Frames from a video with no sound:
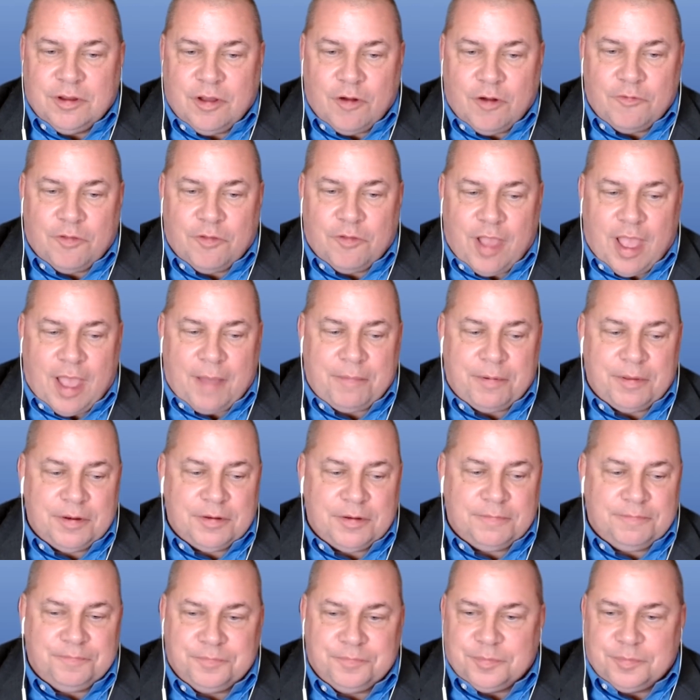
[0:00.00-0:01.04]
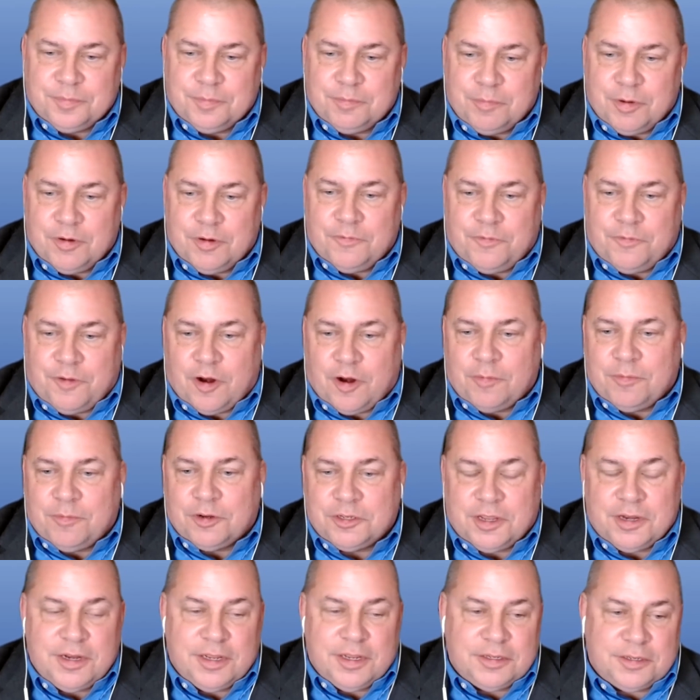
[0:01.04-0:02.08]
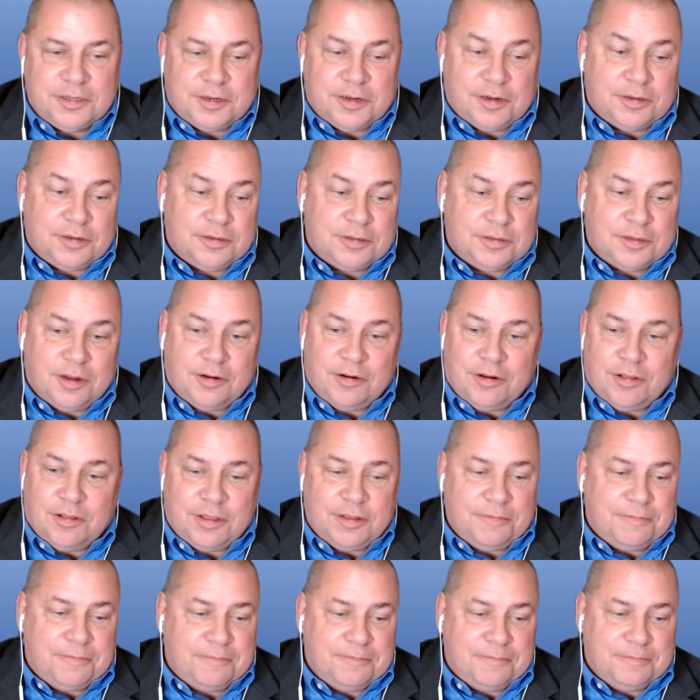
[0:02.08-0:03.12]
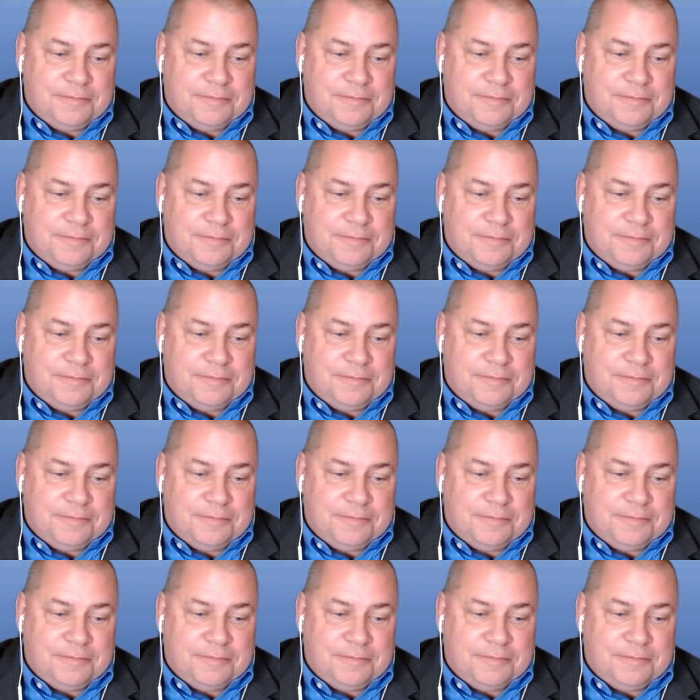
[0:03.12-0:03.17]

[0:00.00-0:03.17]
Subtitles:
overlap and burden farmers unnecessarily.